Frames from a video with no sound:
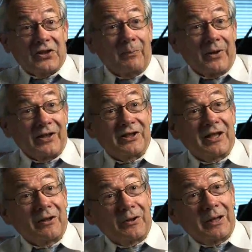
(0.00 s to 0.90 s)
something
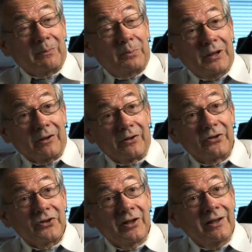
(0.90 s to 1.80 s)
scary
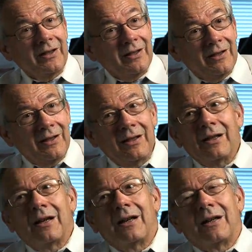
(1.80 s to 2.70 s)
appears,
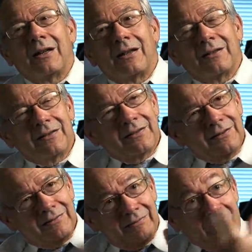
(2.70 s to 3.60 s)

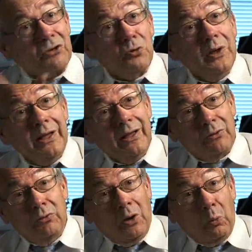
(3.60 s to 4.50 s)
that's really
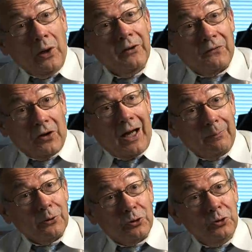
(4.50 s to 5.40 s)
a wonderful
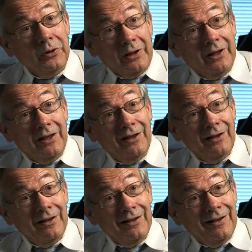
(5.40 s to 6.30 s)
opportunity,
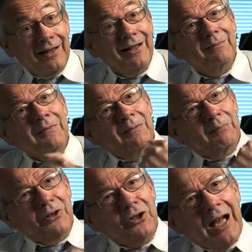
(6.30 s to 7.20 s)

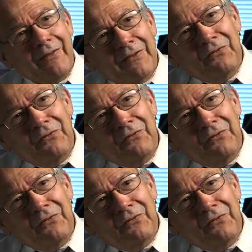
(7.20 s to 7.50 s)
but you have to